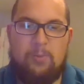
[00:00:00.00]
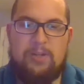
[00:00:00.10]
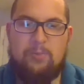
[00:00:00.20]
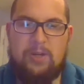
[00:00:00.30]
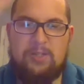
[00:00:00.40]

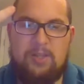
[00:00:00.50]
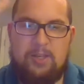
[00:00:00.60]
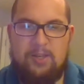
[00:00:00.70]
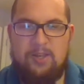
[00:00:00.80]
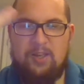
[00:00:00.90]
What is
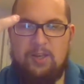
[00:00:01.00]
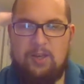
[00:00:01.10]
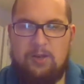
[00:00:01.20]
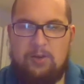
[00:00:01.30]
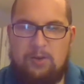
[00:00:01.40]

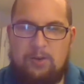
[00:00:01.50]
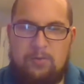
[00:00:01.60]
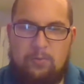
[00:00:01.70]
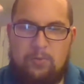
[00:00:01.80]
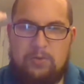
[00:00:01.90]

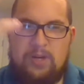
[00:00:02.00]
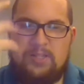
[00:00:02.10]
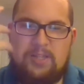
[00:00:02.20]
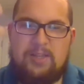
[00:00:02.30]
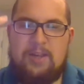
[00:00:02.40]

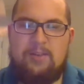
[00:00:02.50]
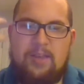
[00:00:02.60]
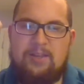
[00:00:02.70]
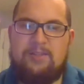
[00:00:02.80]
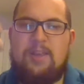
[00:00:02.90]
it
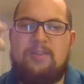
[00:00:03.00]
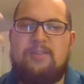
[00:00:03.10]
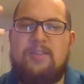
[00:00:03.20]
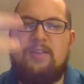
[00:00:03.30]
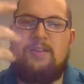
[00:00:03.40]
that is
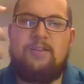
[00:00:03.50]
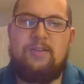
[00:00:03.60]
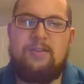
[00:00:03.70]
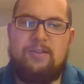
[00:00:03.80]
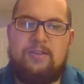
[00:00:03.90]
the
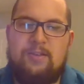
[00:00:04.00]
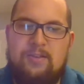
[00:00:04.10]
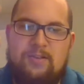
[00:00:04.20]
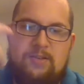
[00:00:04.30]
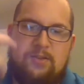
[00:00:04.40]

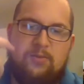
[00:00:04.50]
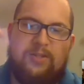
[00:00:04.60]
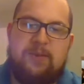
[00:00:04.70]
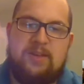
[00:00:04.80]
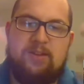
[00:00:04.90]

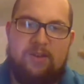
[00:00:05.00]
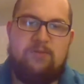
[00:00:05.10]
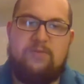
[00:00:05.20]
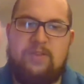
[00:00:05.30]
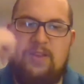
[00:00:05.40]
recipient
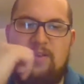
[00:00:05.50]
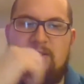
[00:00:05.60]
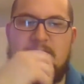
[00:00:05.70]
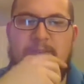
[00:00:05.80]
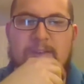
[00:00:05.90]
of the even?